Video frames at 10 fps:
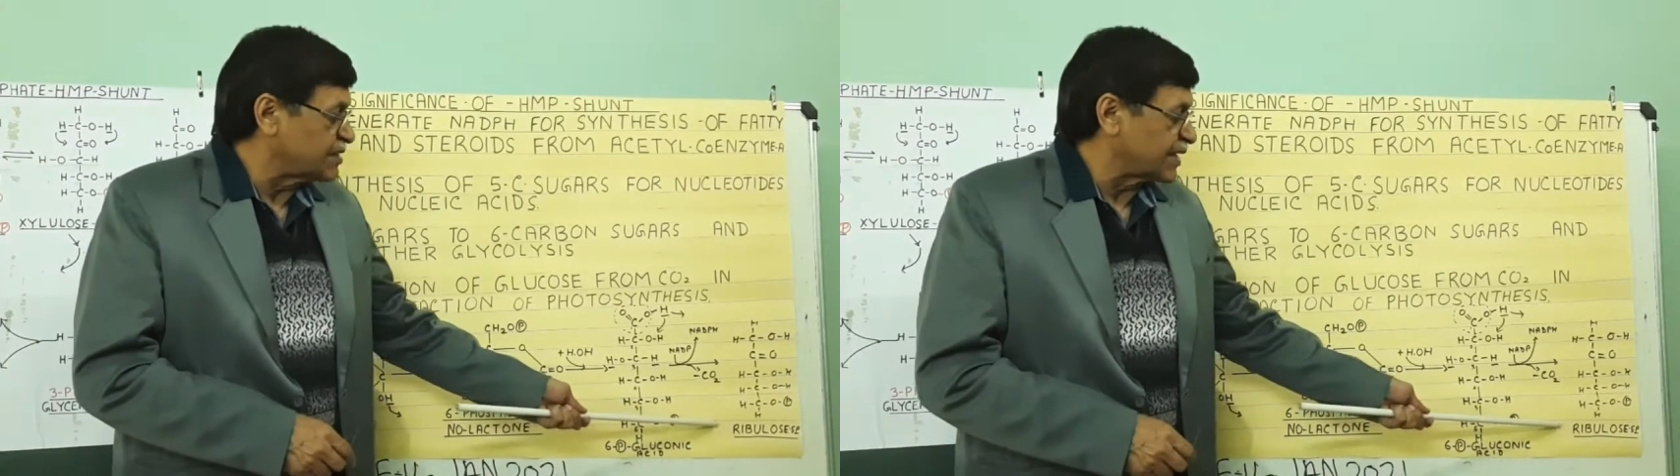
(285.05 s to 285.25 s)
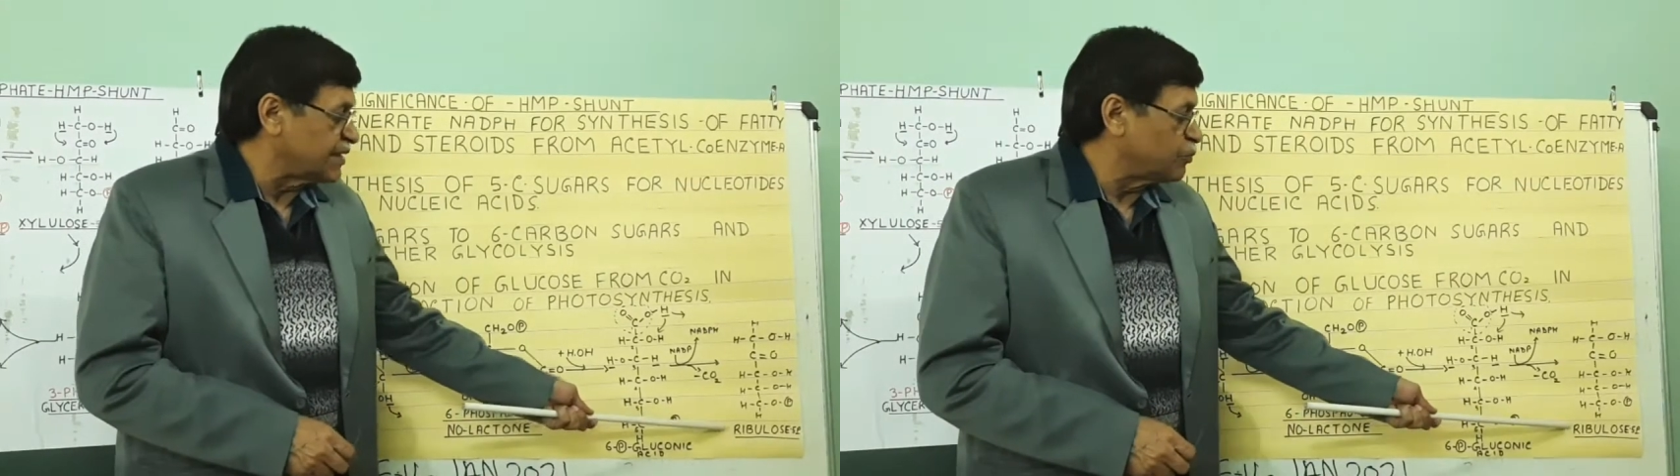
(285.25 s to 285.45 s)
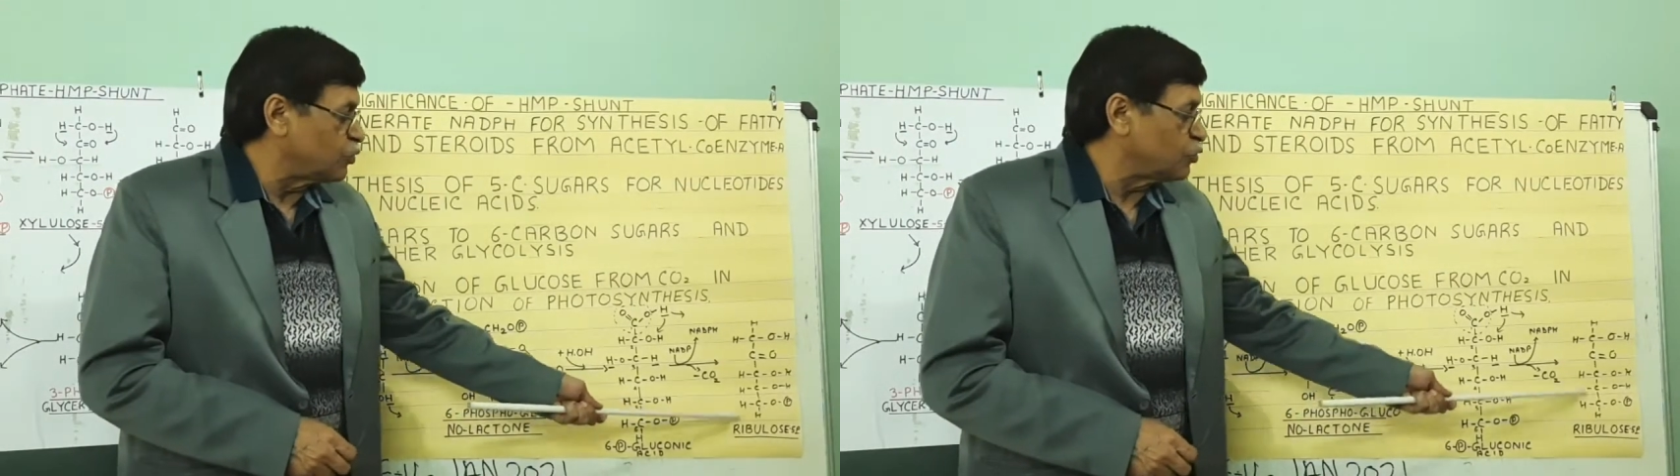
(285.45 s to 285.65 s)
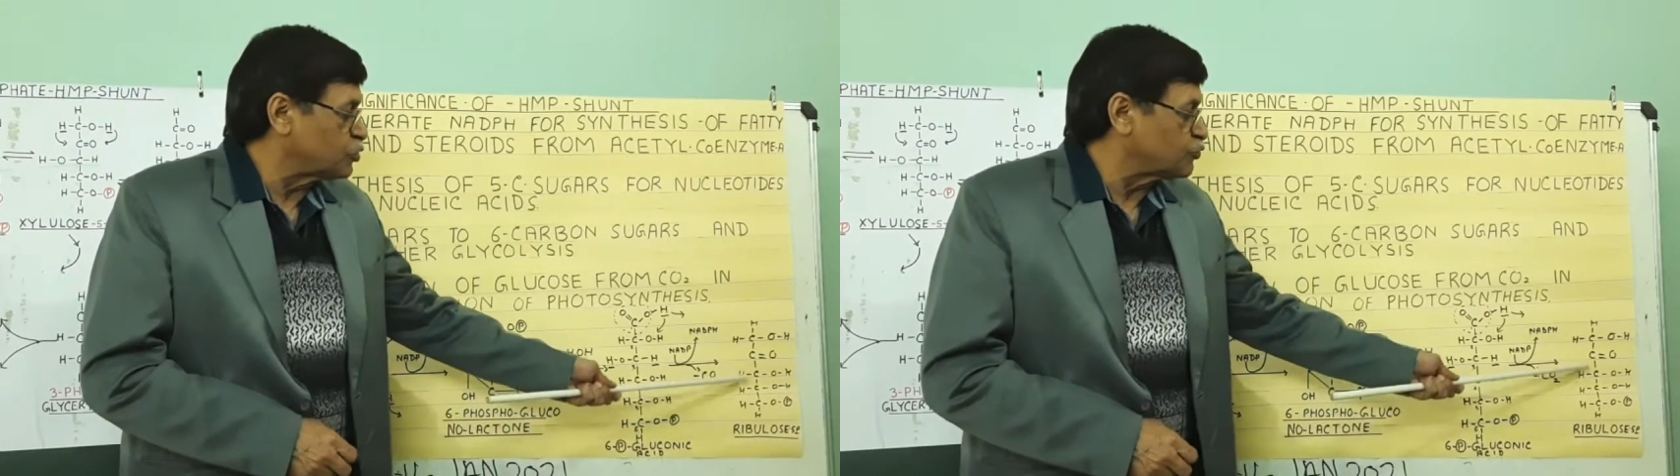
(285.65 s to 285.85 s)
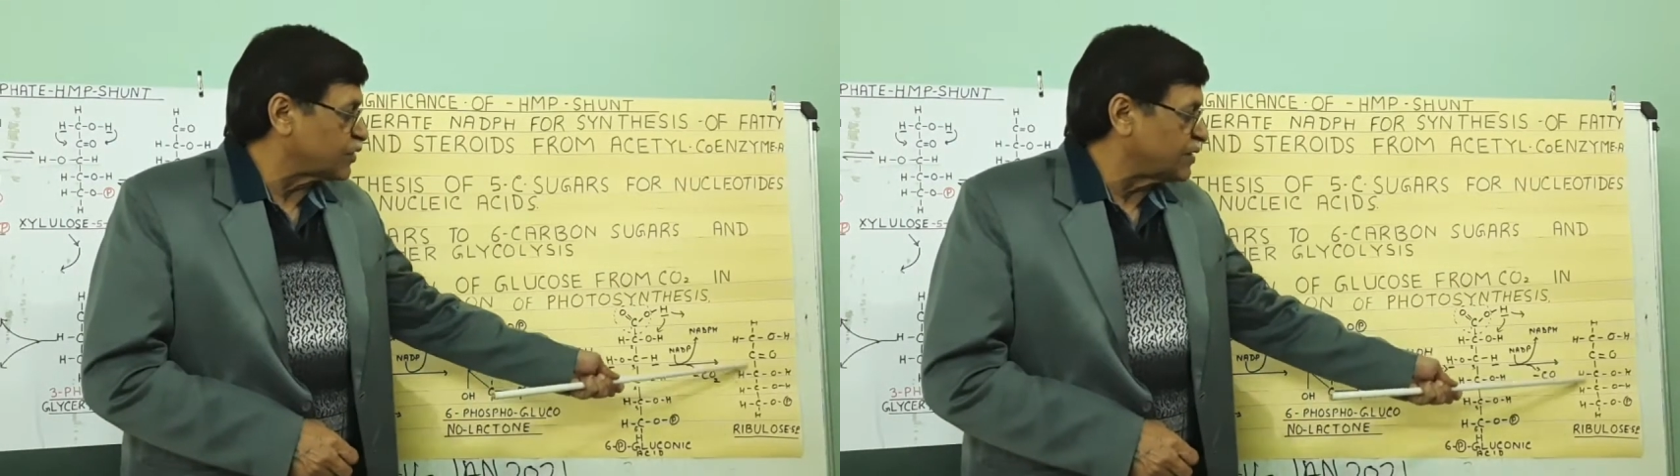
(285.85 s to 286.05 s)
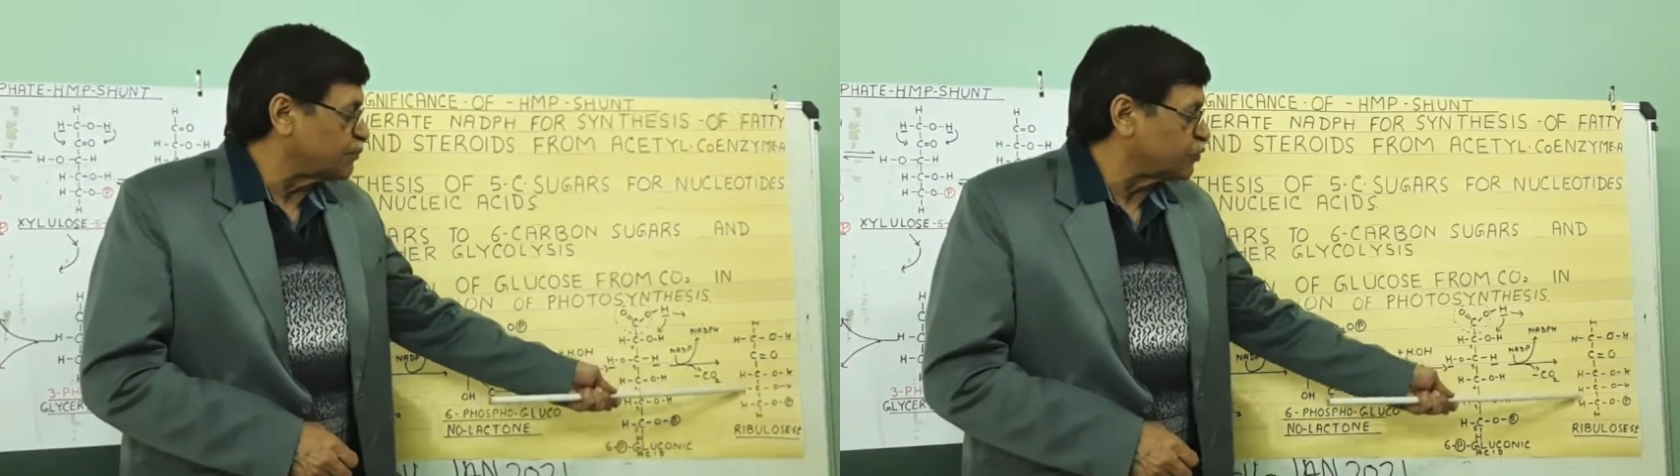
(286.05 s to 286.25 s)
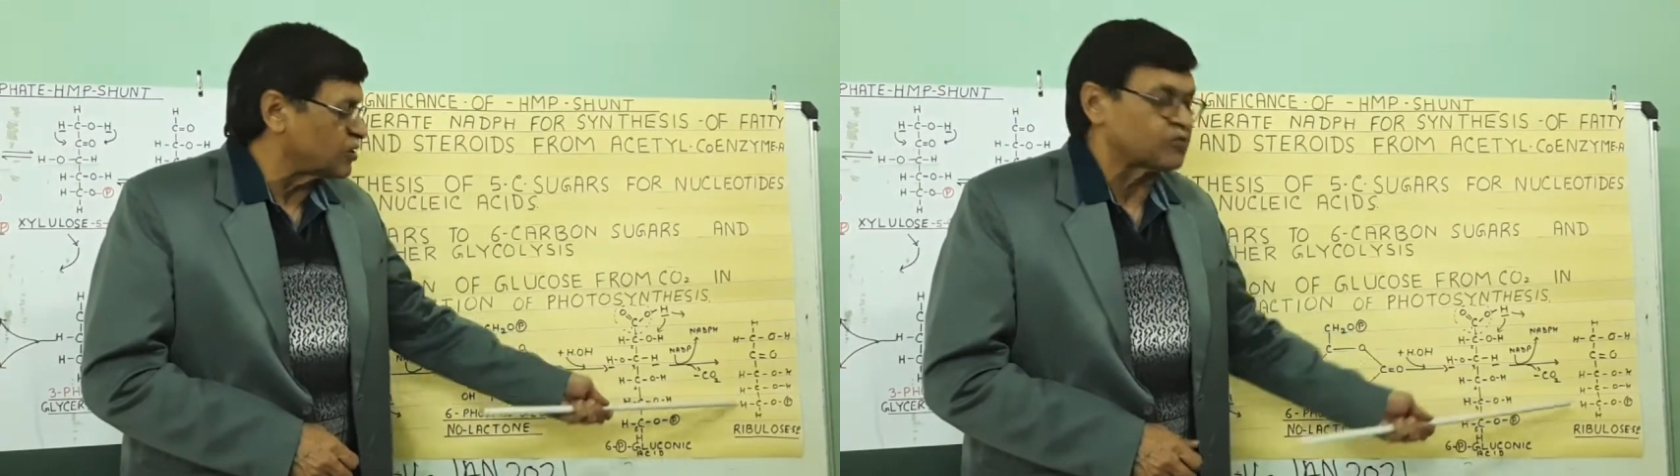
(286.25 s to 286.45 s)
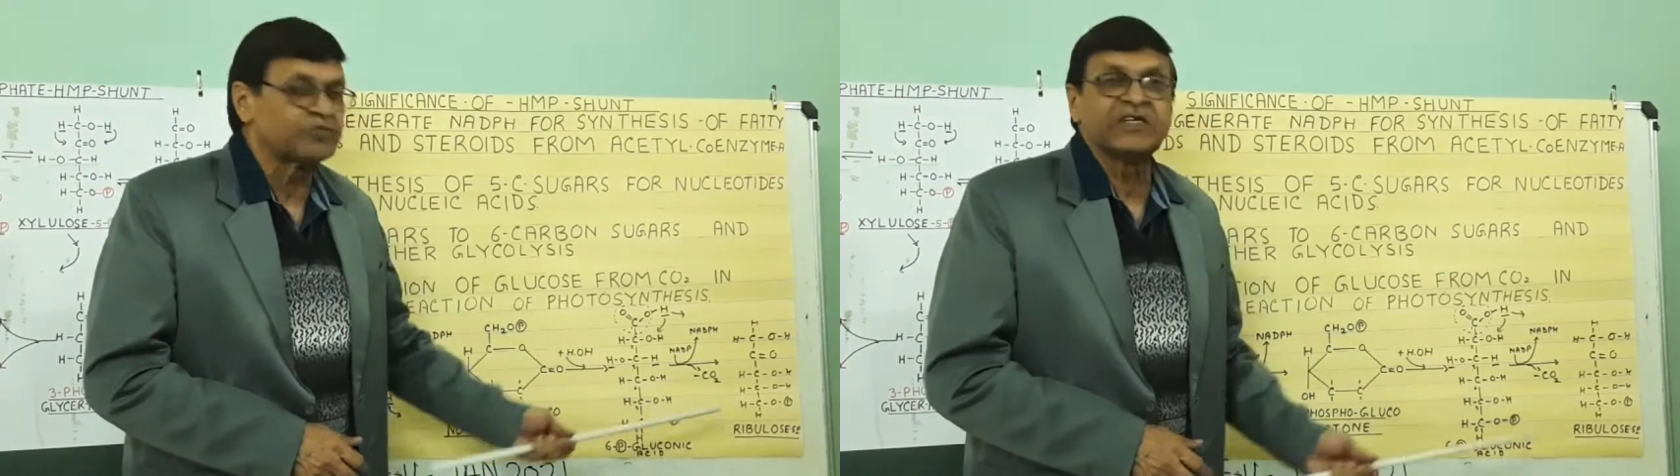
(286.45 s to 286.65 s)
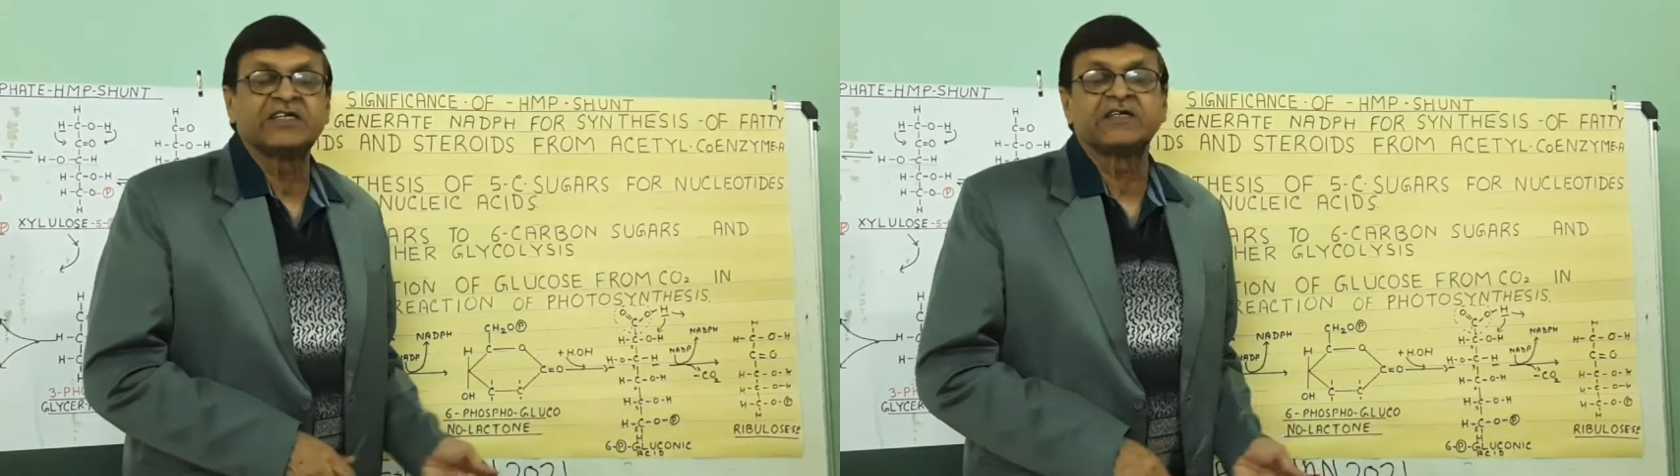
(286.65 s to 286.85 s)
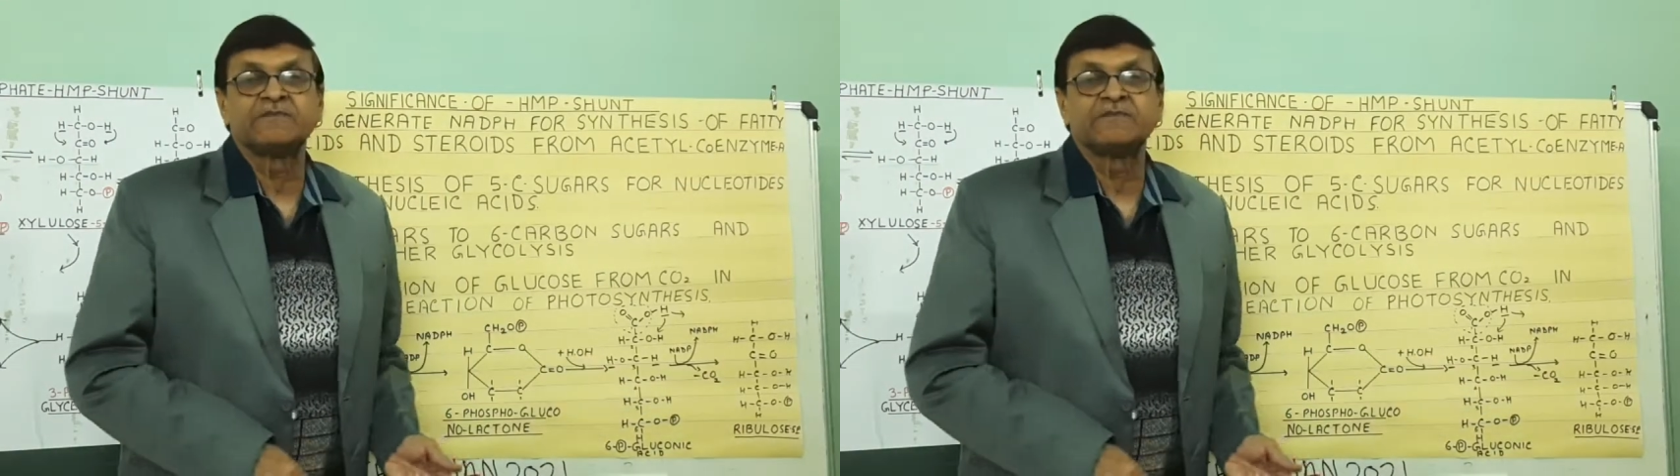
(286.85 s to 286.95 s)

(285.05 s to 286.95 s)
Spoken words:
ribulose 5-phosphate.